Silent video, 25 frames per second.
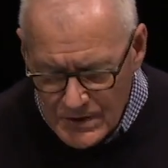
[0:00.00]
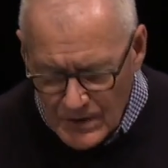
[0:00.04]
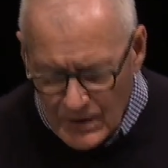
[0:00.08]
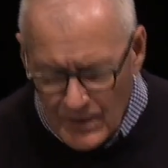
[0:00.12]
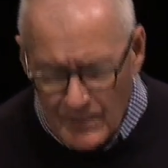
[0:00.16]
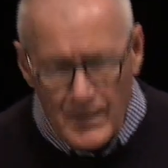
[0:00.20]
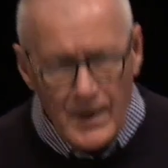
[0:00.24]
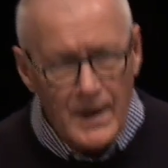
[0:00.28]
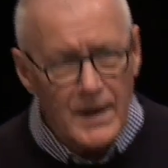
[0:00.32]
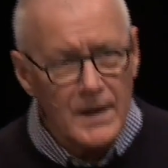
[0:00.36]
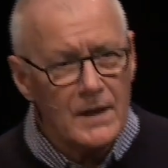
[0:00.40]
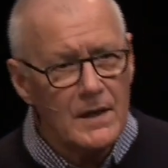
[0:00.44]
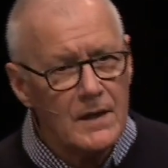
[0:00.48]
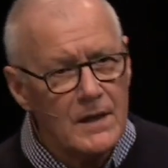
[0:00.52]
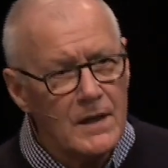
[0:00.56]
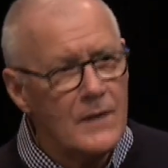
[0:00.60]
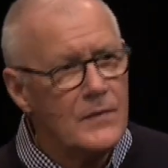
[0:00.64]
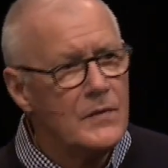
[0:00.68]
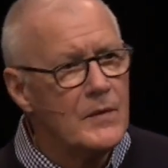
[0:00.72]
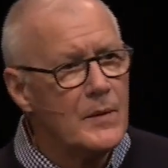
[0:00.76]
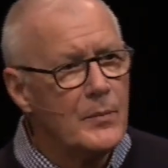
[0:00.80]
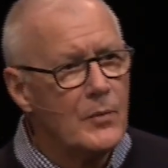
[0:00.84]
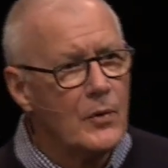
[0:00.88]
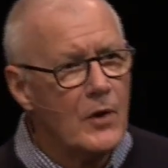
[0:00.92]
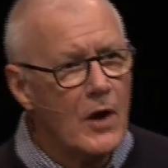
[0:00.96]
Jeremiah,
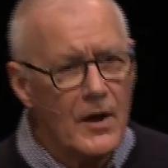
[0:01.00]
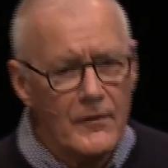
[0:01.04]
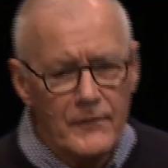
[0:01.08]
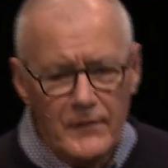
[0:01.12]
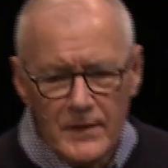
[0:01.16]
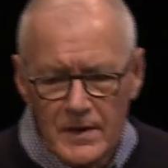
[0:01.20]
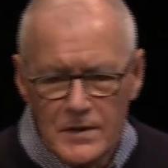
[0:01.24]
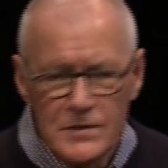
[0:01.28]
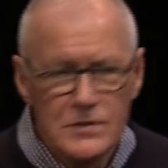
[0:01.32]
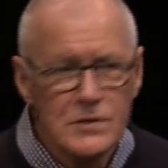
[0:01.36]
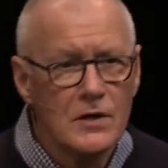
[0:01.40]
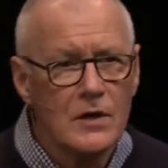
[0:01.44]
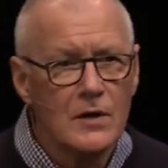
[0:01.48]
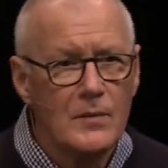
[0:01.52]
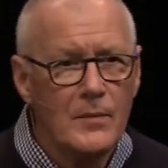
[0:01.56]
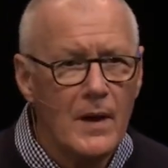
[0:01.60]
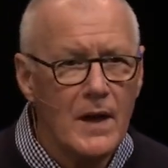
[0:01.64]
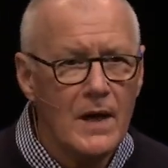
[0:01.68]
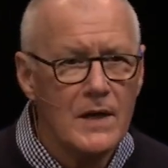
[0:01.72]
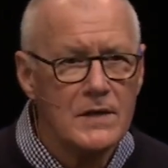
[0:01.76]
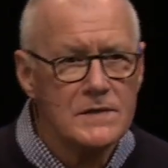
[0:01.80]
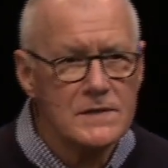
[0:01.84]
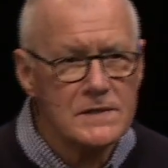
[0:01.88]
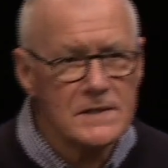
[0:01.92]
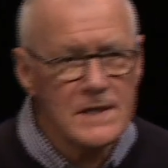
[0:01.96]
again, the prophet in
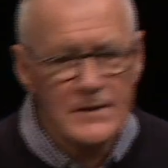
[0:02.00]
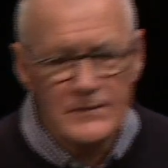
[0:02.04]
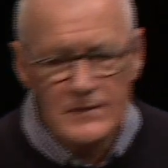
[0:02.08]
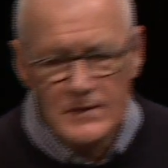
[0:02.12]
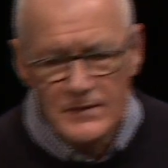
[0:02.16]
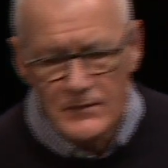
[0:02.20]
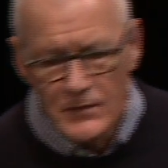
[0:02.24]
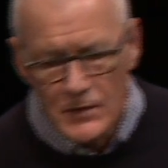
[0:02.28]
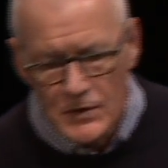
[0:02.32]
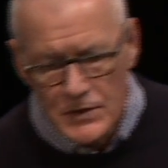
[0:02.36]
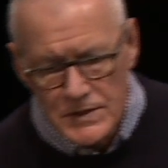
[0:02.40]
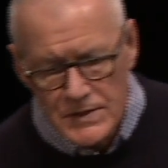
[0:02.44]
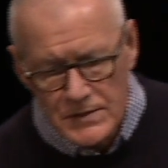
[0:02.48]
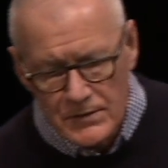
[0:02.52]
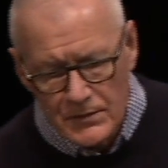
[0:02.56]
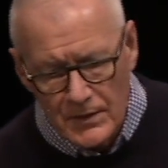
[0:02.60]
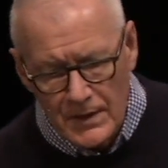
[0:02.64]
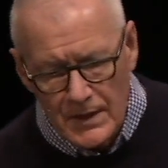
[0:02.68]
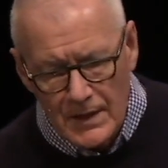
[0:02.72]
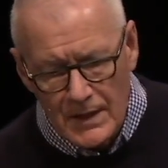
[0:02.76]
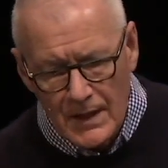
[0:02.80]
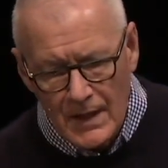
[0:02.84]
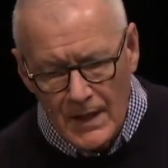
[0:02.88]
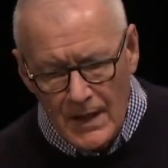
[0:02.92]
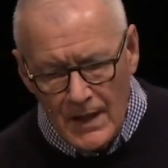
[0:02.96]
Jeremiah 7, verse
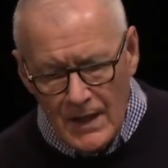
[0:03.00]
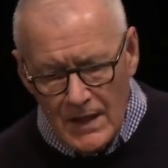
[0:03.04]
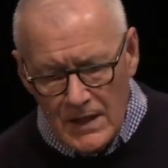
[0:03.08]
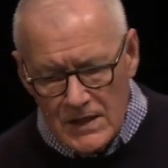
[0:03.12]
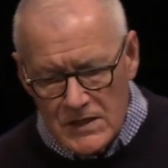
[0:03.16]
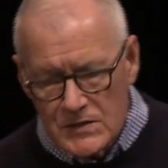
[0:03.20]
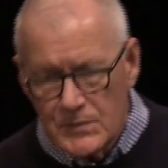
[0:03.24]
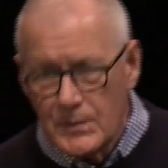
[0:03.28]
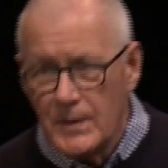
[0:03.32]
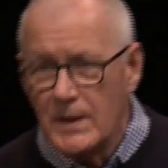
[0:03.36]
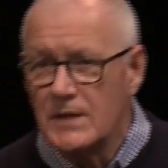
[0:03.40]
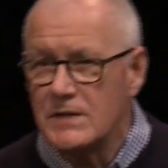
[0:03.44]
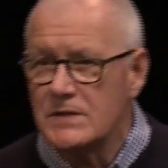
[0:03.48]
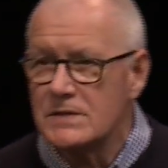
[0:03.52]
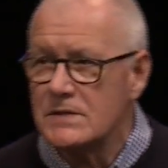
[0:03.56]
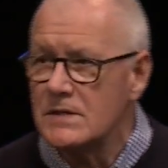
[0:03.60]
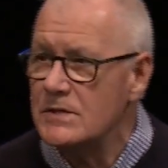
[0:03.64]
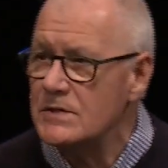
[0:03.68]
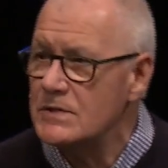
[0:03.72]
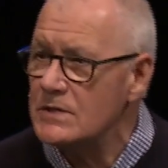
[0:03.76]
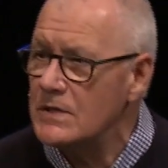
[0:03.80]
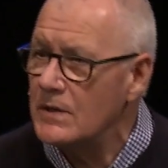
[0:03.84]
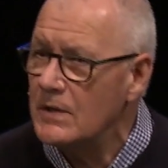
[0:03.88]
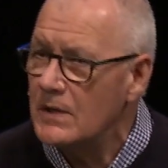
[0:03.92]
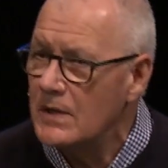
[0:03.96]
3, he speaks
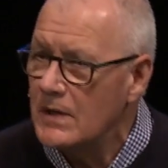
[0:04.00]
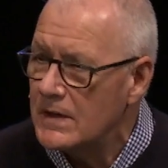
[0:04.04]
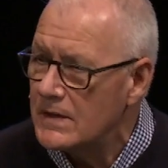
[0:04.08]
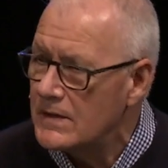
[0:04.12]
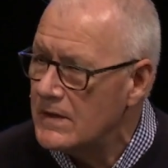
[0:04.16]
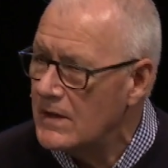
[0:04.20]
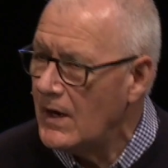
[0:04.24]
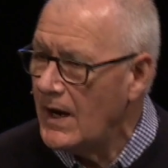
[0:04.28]
to Judah.